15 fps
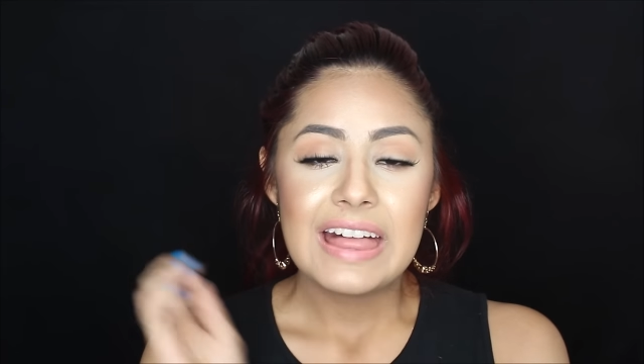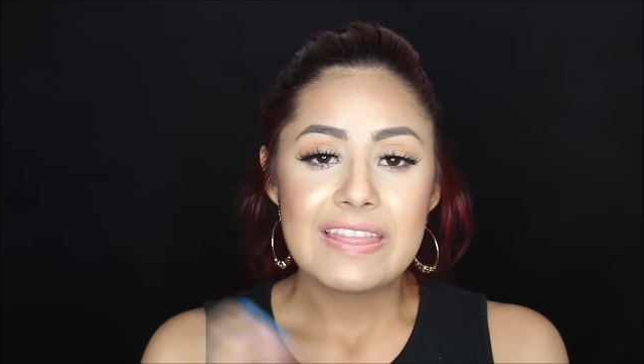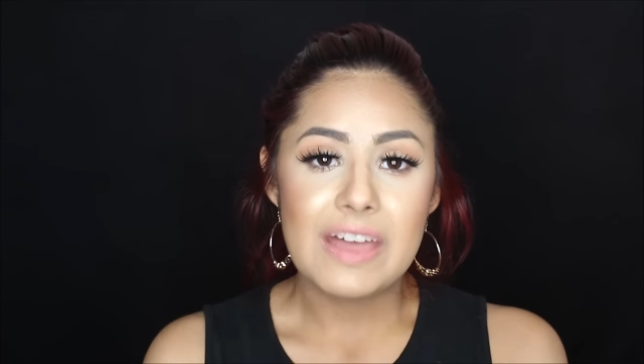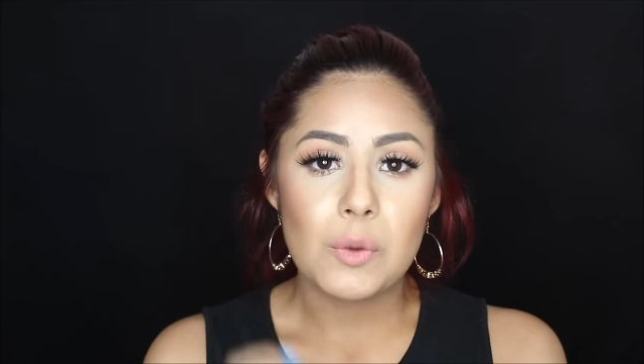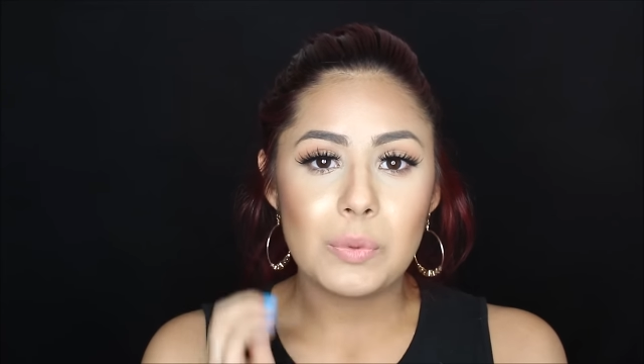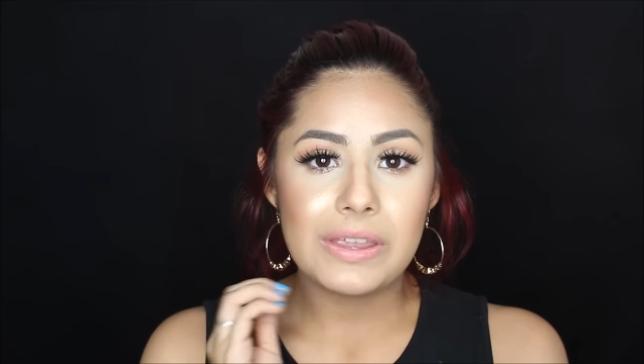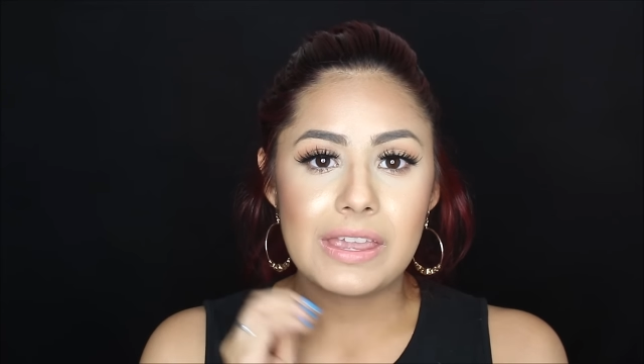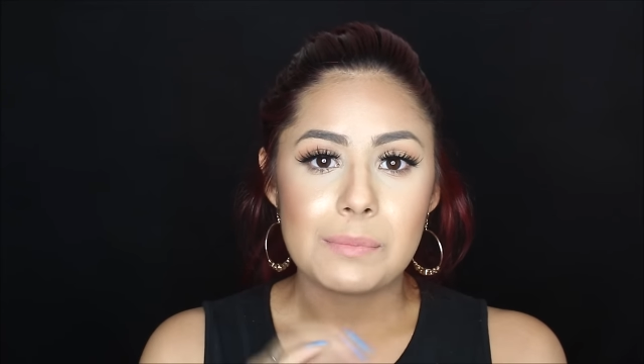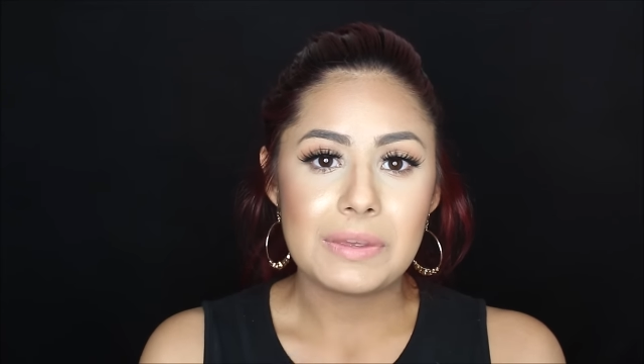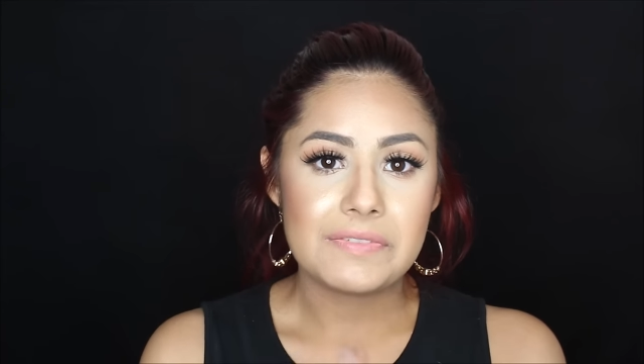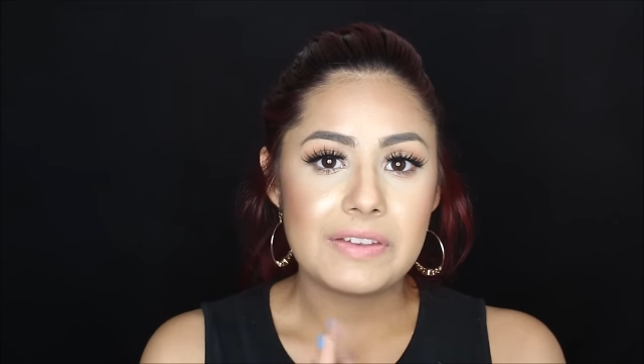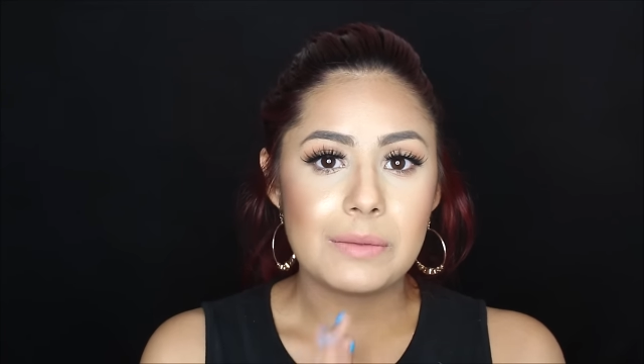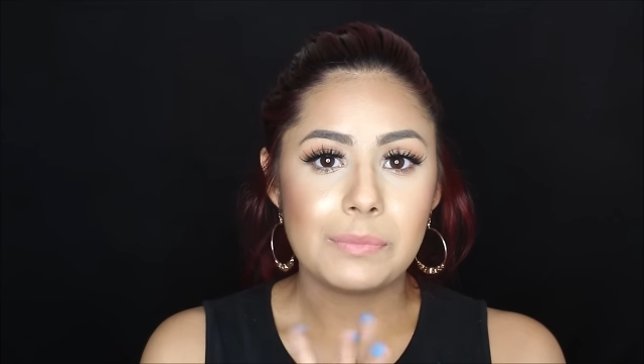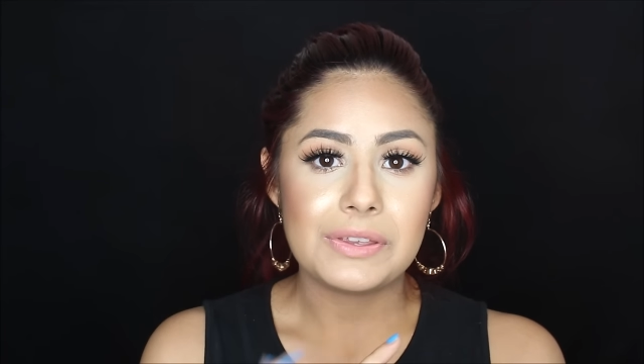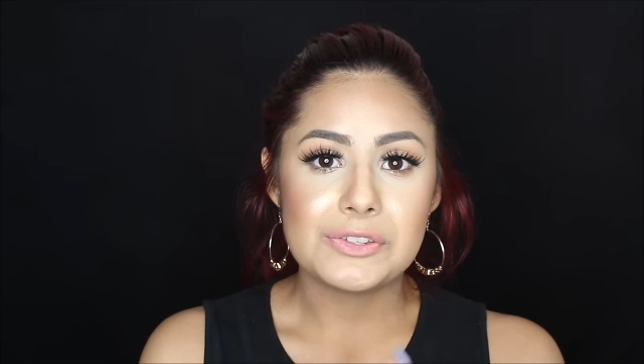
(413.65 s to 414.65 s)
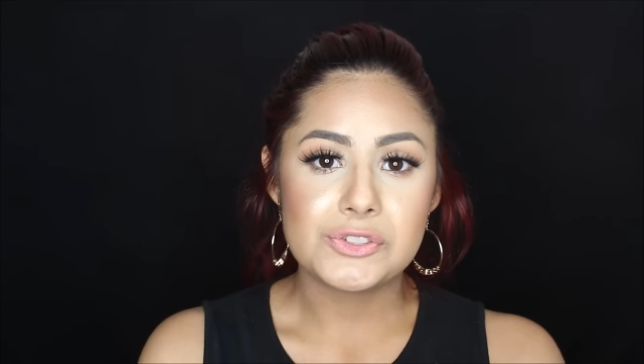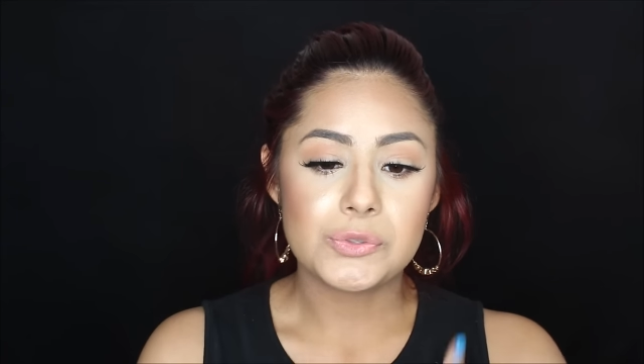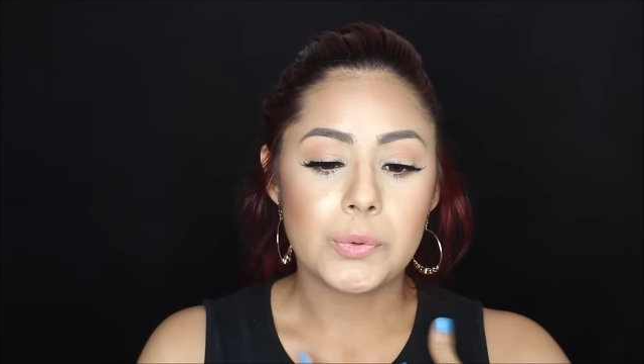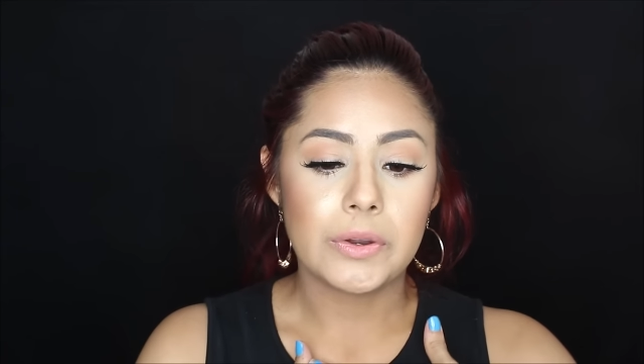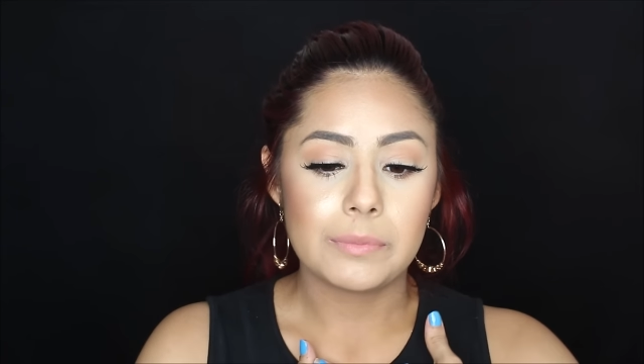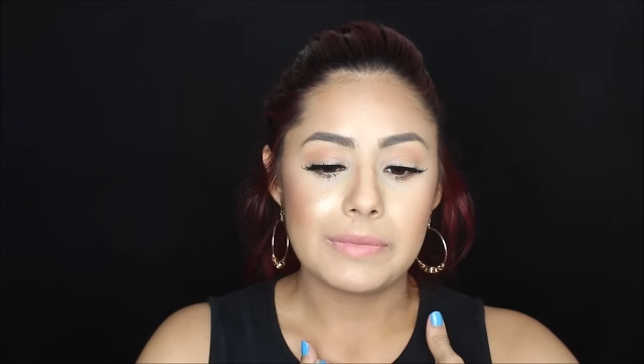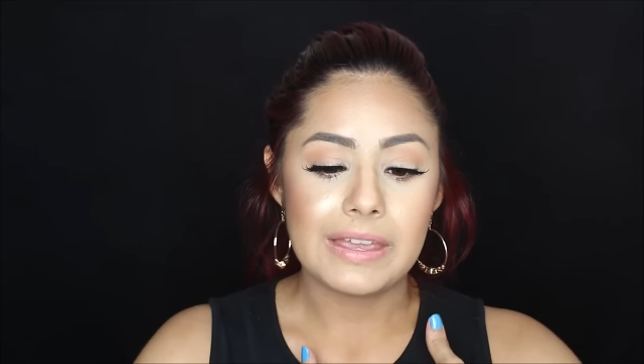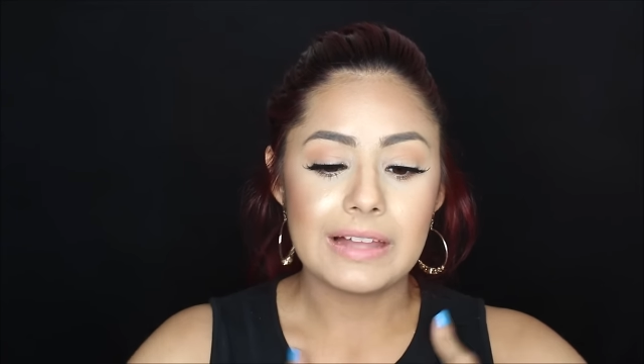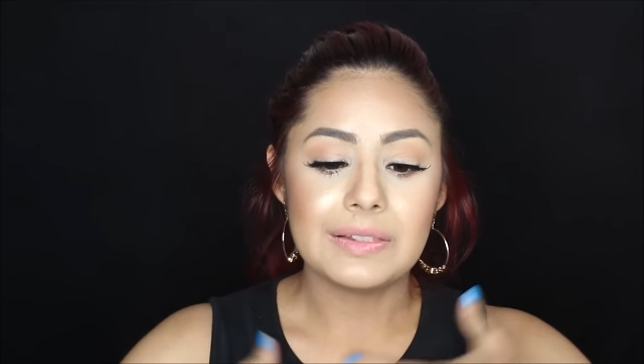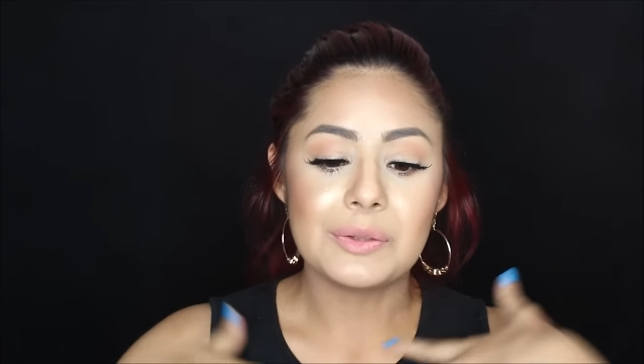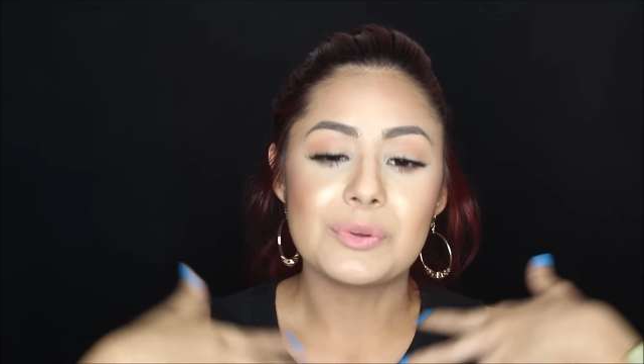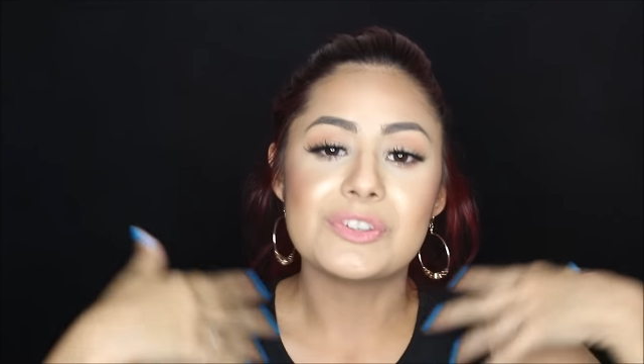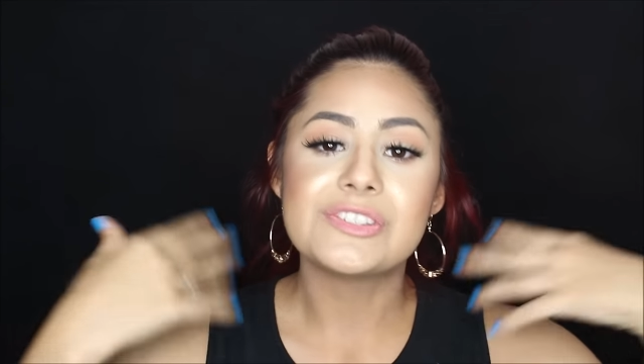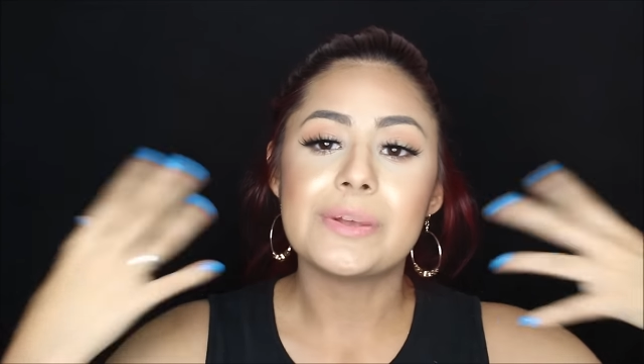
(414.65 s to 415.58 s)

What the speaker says: that weekend my family is throwing me a little